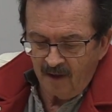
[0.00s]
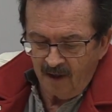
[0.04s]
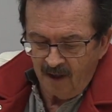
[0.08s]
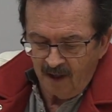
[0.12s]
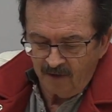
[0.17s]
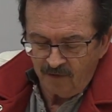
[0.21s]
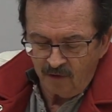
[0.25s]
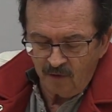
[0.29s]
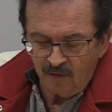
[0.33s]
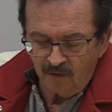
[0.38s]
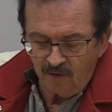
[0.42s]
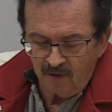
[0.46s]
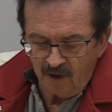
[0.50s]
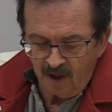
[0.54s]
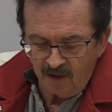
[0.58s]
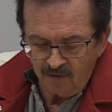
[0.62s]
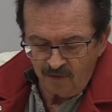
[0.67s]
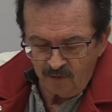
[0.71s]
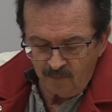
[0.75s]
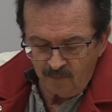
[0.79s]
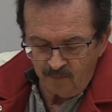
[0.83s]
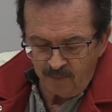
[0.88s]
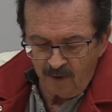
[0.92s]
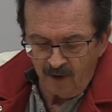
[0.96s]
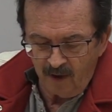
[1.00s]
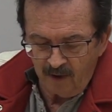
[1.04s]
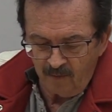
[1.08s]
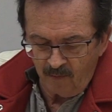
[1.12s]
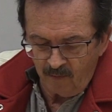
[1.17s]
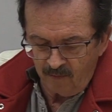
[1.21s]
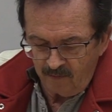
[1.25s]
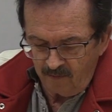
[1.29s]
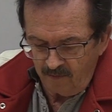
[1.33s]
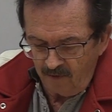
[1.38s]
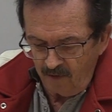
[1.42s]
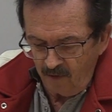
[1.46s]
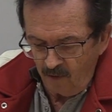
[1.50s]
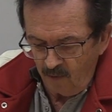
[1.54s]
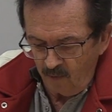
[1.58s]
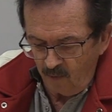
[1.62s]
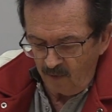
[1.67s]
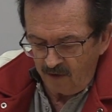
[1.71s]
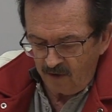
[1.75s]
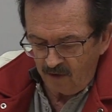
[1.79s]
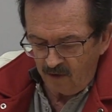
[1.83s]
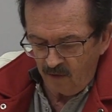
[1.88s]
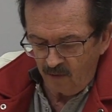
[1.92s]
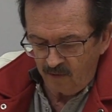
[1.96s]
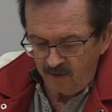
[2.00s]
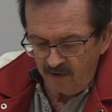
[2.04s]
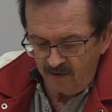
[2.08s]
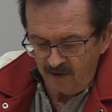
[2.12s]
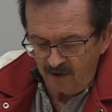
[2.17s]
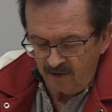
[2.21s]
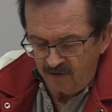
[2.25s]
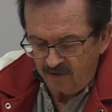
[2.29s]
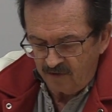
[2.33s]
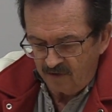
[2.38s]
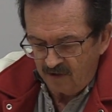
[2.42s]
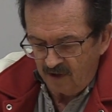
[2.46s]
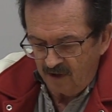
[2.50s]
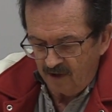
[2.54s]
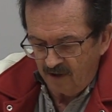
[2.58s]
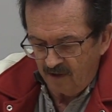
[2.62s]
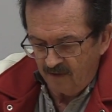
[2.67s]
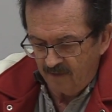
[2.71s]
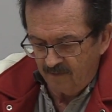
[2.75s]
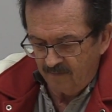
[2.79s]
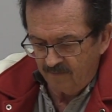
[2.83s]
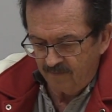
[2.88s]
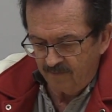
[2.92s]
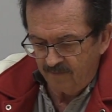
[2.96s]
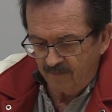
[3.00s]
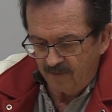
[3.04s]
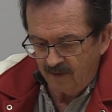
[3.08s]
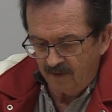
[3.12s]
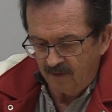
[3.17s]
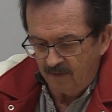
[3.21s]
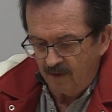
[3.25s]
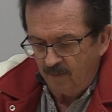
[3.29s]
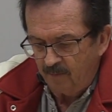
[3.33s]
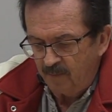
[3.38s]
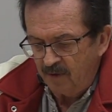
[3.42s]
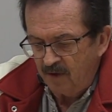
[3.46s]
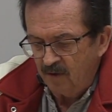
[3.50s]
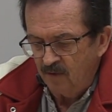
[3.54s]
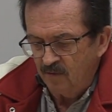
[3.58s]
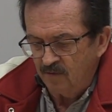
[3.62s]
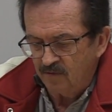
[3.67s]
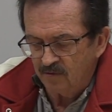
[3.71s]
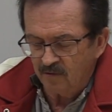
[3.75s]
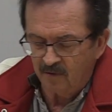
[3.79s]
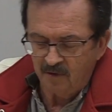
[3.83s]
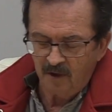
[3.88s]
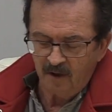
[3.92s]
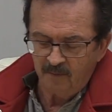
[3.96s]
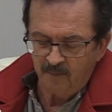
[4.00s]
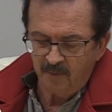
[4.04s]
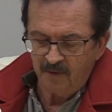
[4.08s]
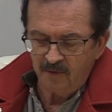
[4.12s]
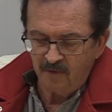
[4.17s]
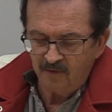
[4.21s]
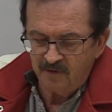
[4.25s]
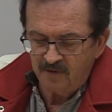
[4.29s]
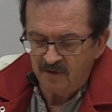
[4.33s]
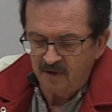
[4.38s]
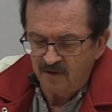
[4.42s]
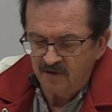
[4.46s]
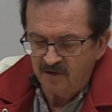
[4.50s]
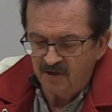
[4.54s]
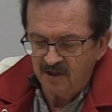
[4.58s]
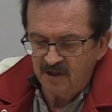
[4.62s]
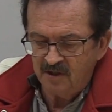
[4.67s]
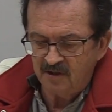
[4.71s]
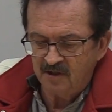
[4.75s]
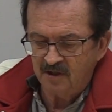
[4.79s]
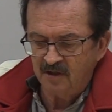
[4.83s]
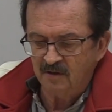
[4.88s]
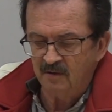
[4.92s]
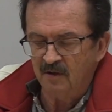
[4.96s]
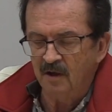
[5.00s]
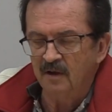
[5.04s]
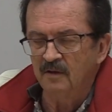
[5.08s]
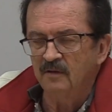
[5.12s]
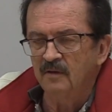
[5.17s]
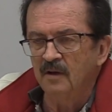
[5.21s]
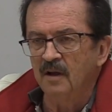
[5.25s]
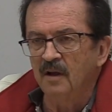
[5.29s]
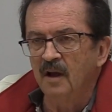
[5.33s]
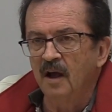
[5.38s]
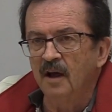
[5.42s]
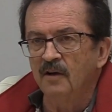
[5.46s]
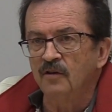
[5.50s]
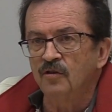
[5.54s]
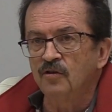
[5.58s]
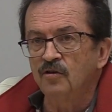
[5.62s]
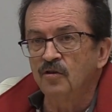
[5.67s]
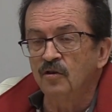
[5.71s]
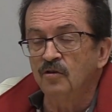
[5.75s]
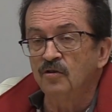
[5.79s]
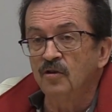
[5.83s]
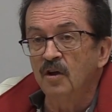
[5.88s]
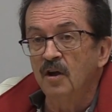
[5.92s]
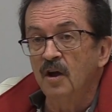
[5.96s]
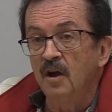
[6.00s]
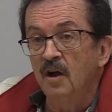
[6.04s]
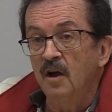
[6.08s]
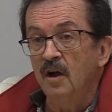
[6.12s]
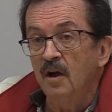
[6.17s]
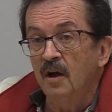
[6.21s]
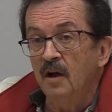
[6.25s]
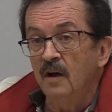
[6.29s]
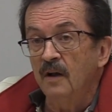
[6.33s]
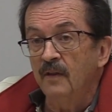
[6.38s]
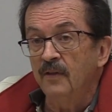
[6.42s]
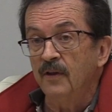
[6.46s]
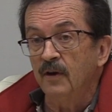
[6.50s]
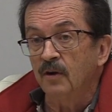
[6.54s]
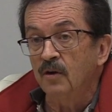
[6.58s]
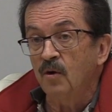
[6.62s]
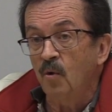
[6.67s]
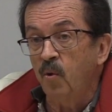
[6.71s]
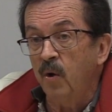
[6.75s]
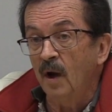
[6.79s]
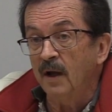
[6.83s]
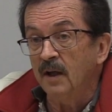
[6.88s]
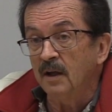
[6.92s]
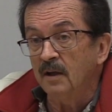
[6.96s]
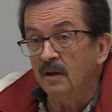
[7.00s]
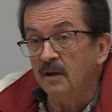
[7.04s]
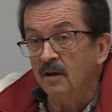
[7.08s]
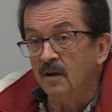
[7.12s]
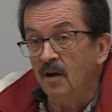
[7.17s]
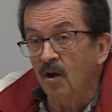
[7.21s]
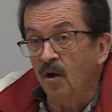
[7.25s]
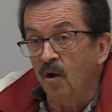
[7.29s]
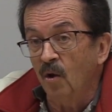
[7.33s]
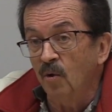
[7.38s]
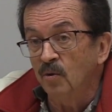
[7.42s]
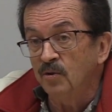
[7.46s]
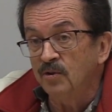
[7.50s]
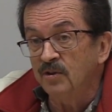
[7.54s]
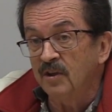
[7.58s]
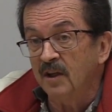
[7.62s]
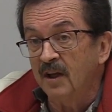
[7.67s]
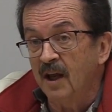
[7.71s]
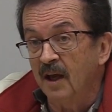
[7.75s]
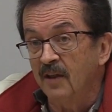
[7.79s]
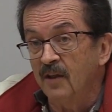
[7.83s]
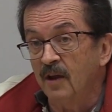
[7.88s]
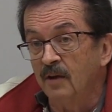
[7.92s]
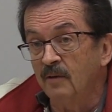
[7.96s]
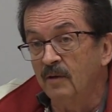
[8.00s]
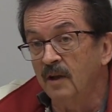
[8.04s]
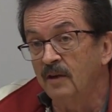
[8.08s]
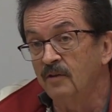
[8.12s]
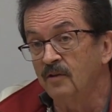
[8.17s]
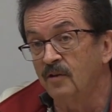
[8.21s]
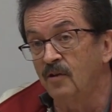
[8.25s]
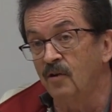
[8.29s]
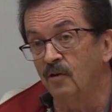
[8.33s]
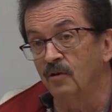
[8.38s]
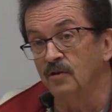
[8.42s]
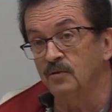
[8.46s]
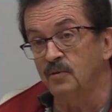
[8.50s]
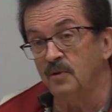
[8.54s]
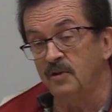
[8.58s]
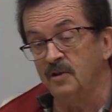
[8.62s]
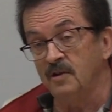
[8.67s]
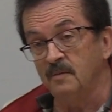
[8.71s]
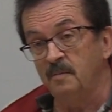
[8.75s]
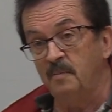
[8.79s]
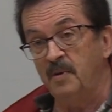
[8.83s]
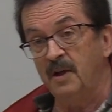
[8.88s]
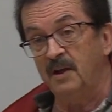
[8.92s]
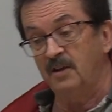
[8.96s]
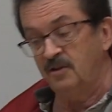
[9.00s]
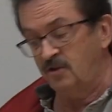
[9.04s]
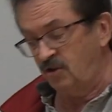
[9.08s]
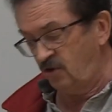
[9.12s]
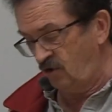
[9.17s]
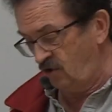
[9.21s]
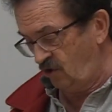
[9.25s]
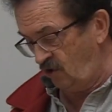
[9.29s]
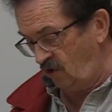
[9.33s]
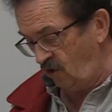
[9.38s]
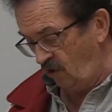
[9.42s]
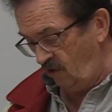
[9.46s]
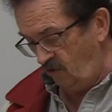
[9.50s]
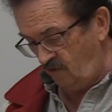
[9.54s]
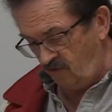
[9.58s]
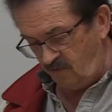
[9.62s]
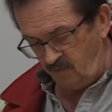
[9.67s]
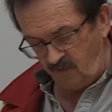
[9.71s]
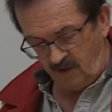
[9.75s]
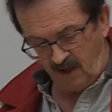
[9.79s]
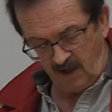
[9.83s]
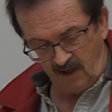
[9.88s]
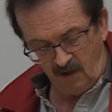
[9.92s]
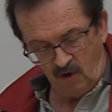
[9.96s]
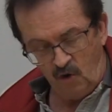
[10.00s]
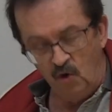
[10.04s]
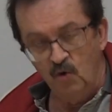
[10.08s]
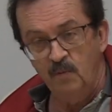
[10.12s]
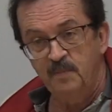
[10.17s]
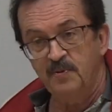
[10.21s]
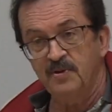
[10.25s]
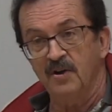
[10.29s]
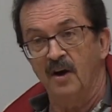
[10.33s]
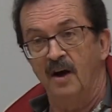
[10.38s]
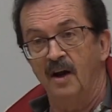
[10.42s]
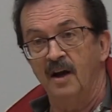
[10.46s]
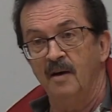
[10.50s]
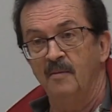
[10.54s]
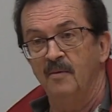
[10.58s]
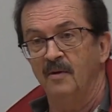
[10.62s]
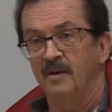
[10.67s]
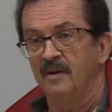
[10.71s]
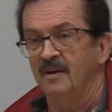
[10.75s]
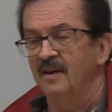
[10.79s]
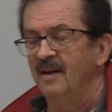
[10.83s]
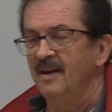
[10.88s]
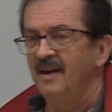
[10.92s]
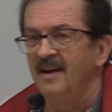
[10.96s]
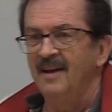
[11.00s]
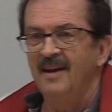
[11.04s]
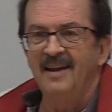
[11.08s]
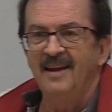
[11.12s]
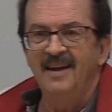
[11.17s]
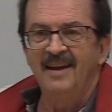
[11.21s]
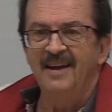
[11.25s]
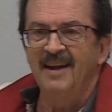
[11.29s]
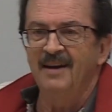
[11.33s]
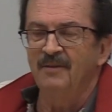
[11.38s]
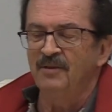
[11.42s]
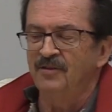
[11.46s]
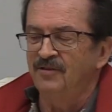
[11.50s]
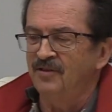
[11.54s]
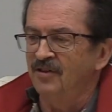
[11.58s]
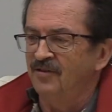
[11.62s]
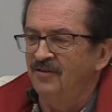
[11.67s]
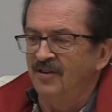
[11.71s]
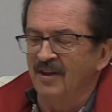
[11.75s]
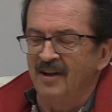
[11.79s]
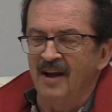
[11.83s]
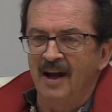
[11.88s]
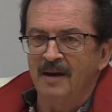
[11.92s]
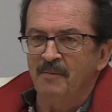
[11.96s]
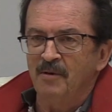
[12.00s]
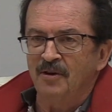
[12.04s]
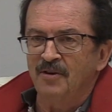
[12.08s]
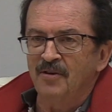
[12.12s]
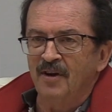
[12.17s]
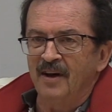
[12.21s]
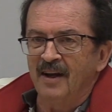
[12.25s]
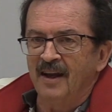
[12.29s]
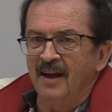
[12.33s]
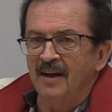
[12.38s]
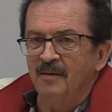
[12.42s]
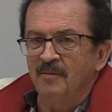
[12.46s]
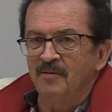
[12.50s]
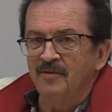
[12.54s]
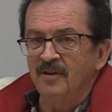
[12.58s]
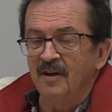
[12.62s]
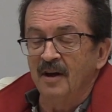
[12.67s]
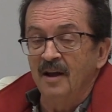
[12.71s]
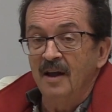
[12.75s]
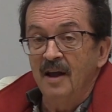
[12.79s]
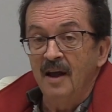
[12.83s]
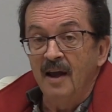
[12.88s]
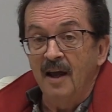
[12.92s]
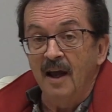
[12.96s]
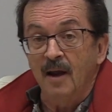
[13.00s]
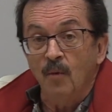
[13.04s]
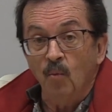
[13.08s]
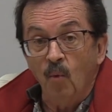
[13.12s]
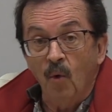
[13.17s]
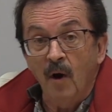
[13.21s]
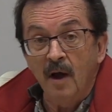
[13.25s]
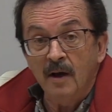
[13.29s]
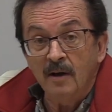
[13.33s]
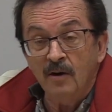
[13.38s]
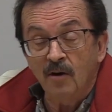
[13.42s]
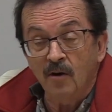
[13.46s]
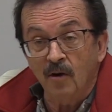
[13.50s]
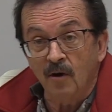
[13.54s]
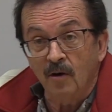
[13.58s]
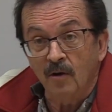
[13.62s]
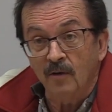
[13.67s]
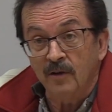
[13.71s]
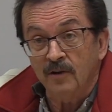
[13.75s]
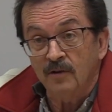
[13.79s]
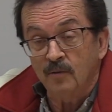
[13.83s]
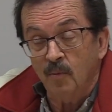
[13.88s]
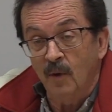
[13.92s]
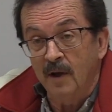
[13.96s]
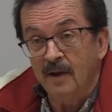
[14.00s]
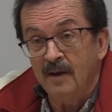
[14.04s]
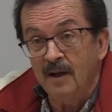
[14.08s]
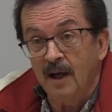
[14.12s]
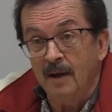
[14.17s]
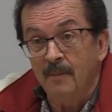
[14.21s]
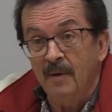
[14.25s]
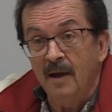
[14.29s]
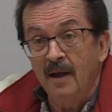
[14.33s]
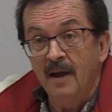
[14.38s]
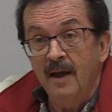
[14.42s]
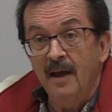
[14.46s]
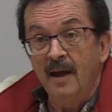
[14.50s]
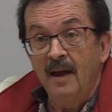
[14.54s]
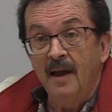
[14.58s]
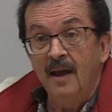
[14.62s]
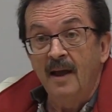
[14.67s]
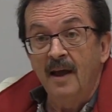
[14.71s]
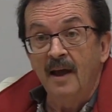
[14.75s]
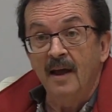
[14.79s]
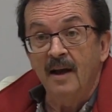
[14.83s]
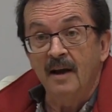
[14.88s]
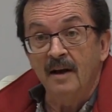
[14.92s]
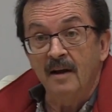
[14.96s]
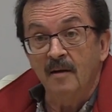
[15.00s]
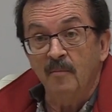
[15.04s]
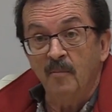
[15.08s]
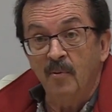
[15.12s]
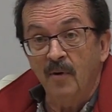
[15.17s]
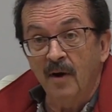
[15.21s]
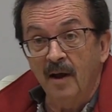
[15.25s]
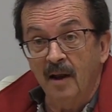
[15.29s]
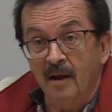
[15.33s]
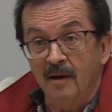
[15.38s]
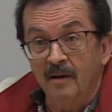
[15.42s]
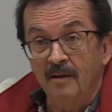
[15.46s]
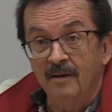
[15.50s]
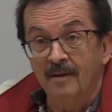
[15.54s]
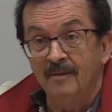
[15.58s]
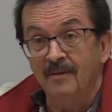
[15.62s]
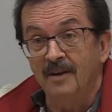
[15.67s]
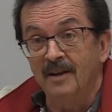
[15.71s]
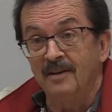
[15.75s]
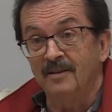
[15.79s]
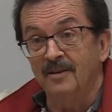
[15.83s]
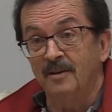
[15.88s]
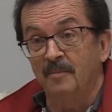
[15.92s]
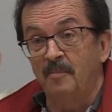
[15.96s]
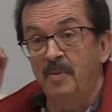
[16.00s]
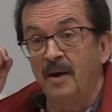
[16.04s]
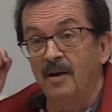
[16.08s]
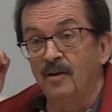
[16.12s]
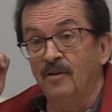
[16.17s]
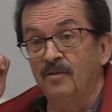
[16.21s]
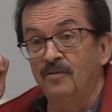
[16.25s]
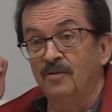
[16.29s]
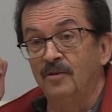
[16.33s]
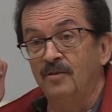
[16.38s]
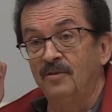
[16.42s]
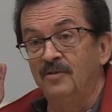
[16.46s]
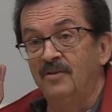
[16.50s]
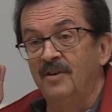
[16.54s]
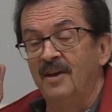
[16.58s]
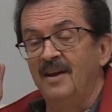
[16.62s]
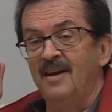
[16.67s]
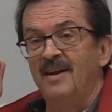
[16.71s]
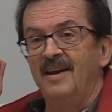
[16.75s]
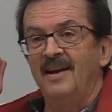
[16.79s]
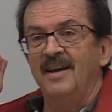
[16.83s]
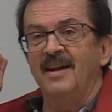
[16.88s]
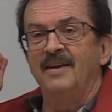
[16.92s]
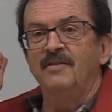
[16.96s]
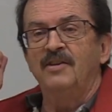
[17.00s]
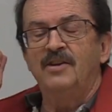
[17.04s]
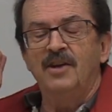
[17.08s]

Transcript: as you probably know, when you go to these the pews, or not pews, the seats in Alliance Church, they're quite close together. And these girls with these big skirts with had hoops on them. It was just a nightmare trying to get them to sit. And one girl, this one time, had an umbrella, those little parasols, and every